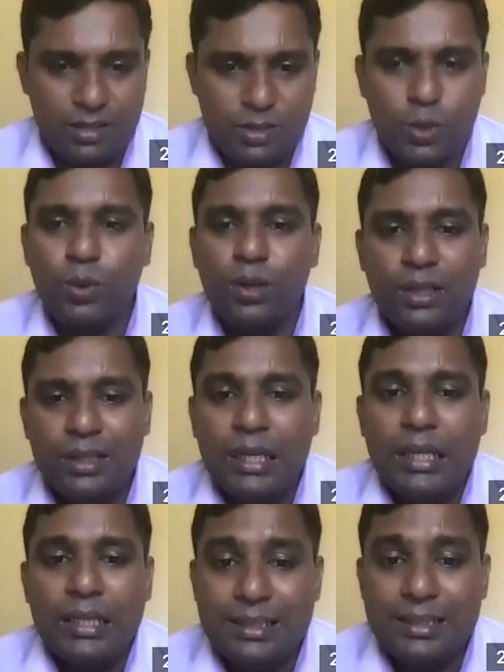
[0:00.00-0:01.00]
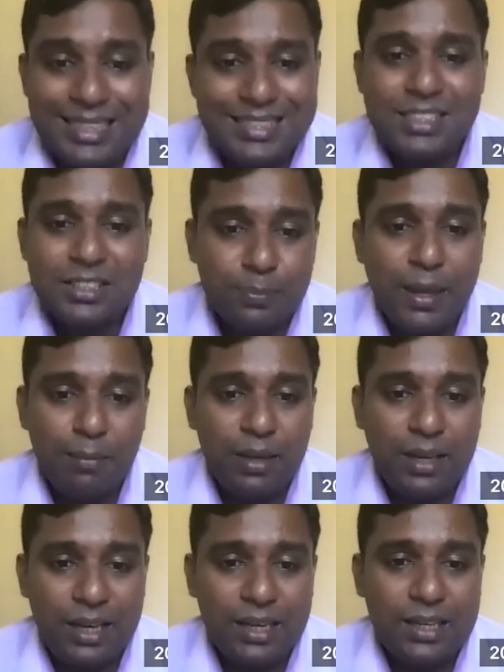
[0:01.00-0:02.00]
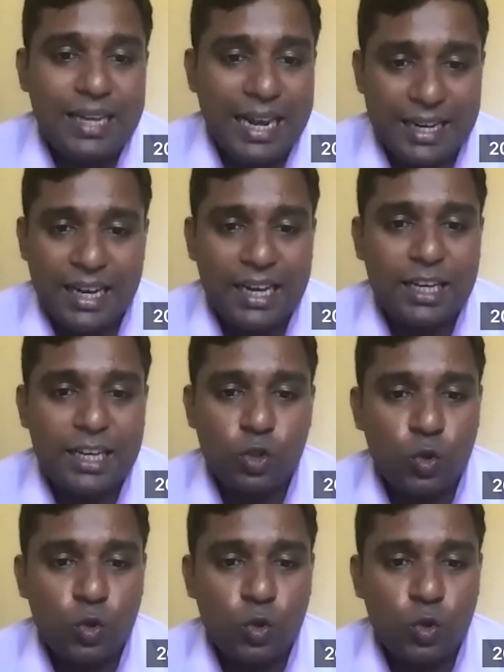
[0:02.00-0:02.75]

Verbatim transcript: So this baby need category